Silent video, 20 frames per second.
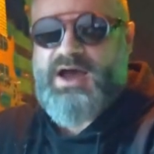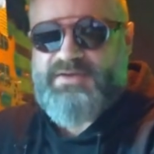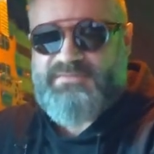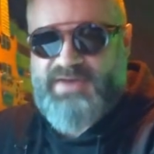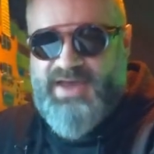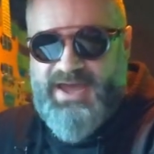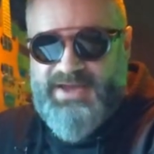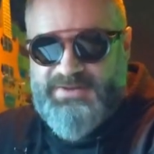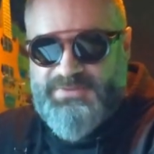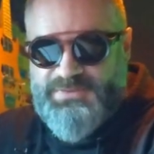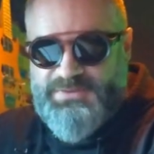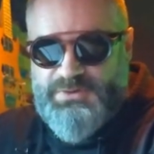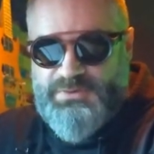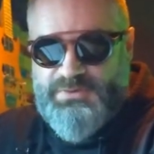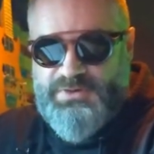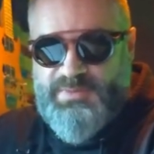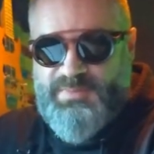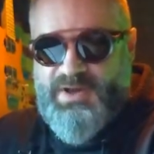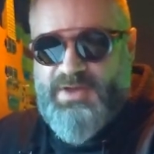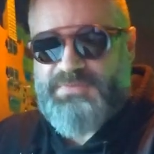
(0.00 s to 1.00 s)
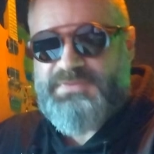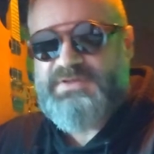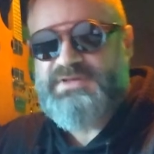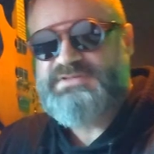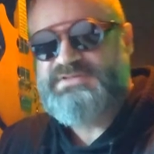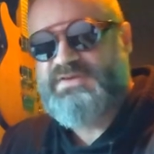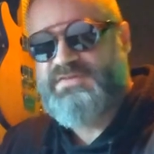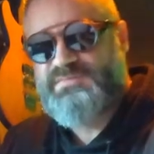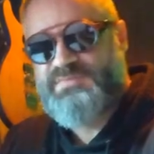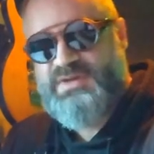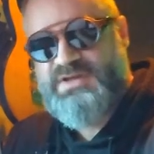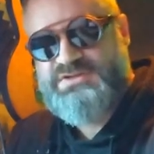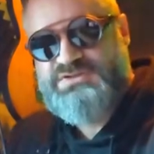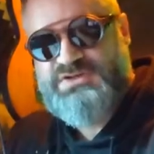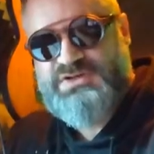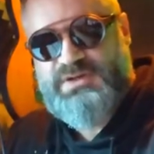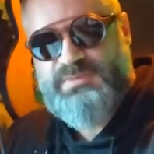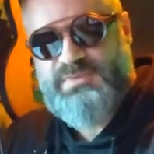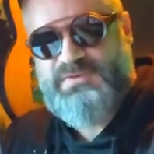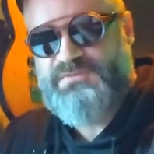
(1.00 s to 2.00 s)
I've had a theory about this. I've
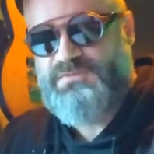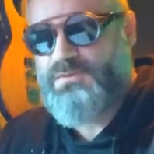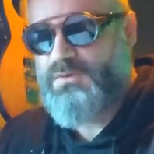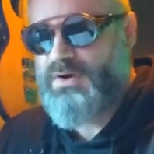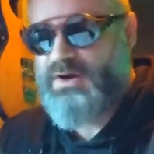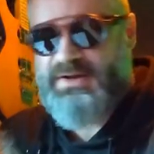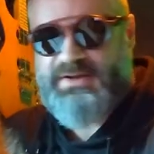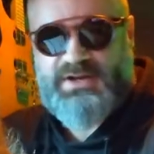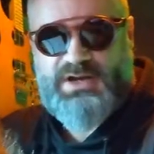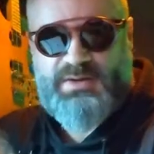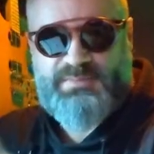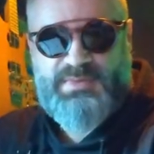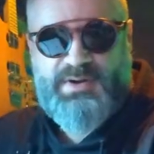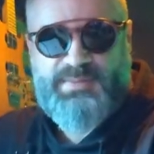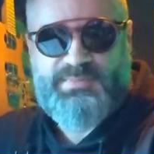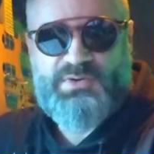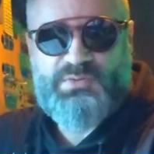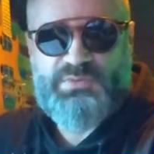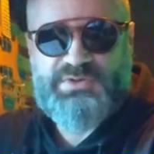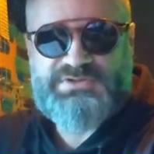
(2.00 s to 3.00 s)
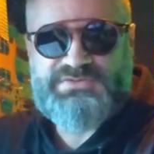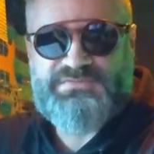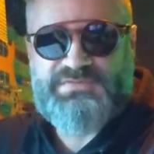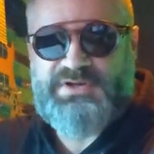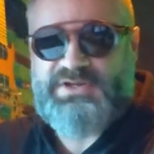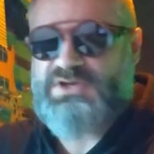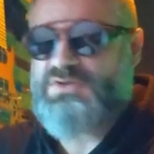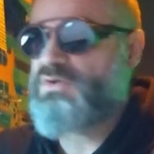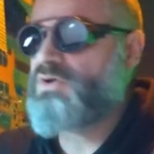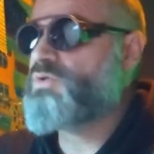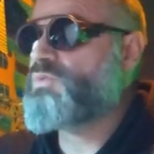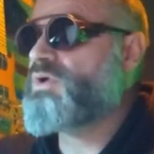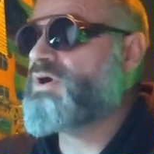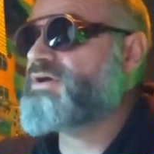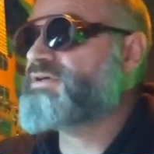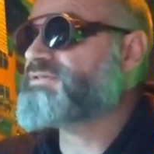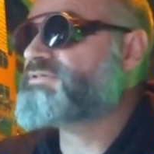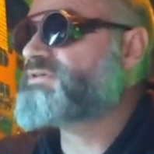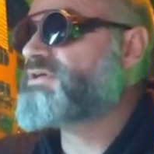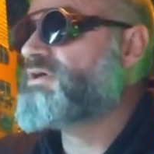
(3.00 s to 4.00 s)
mentioned it before. I can't remember which video it
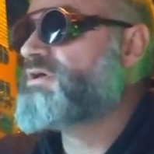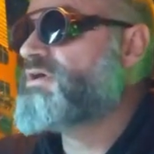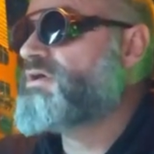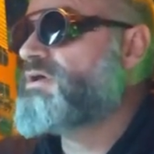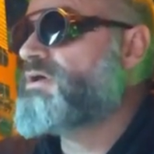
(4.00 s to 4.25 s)
was.